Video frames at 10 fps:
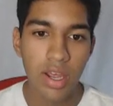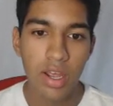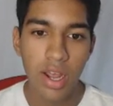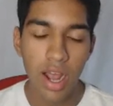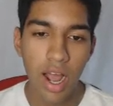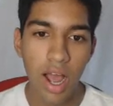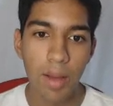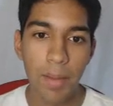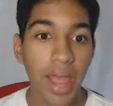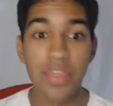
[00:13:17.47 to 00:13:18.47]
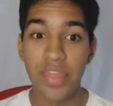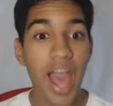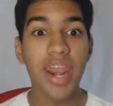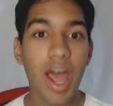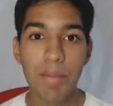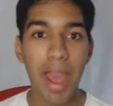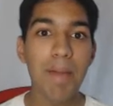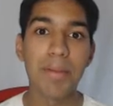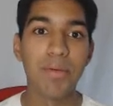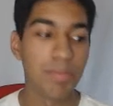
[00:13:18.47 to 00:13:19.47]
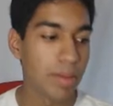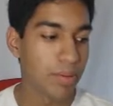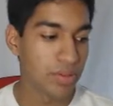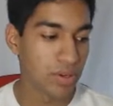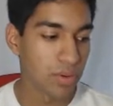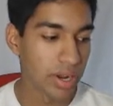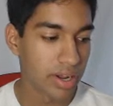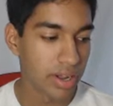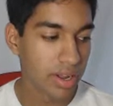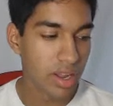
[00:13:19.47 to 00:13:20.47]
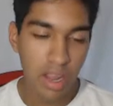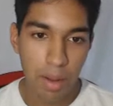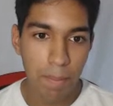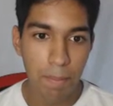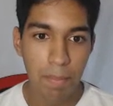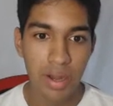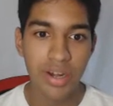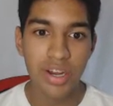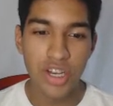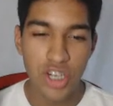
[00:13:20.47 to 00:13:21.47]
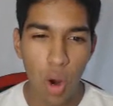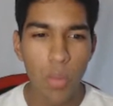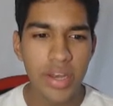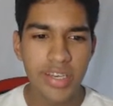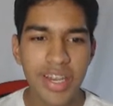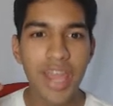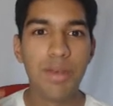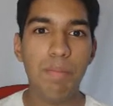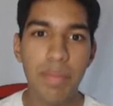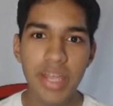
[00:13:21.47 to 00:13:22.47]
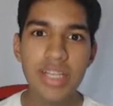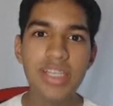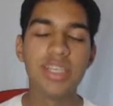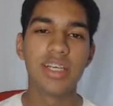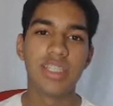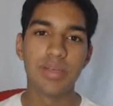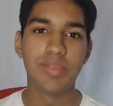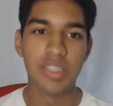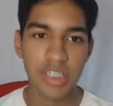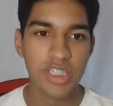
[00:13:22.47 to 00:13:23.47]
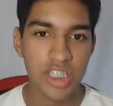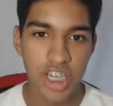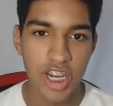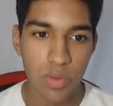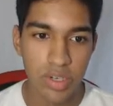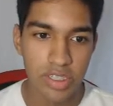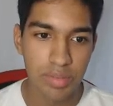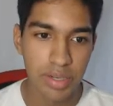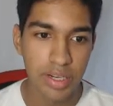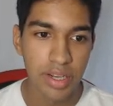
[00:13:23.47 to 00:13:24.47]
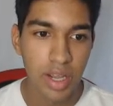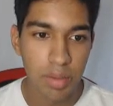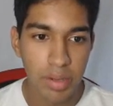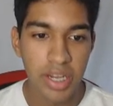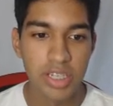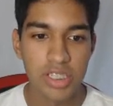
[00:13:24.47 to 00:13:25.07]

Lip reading: and that I'm happy with people doing. But going to get bids seems disingenuous to me because